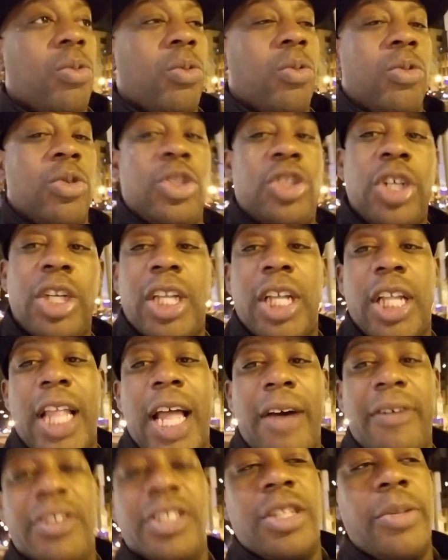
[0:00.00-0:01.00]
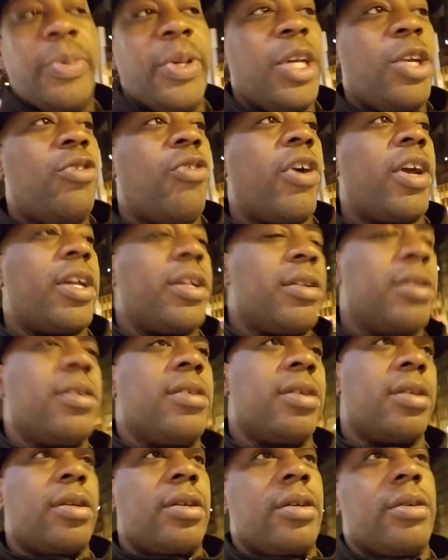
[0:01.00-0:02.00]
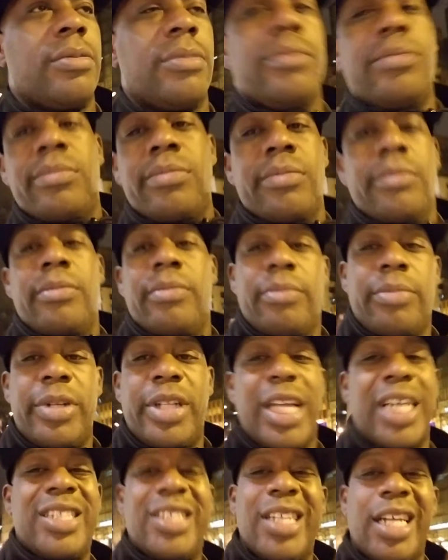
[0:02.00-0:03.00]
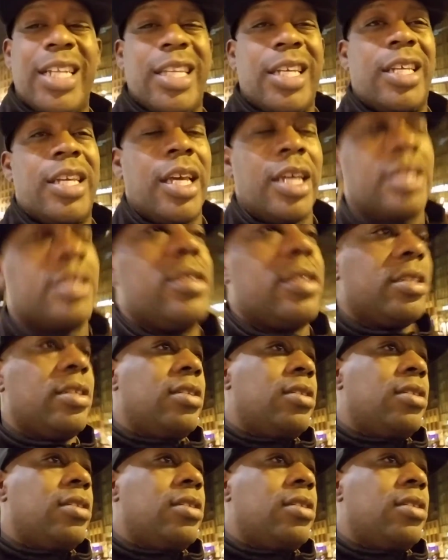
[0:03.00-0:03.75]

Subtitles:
shouldn't allow us to be great. But that's not the case.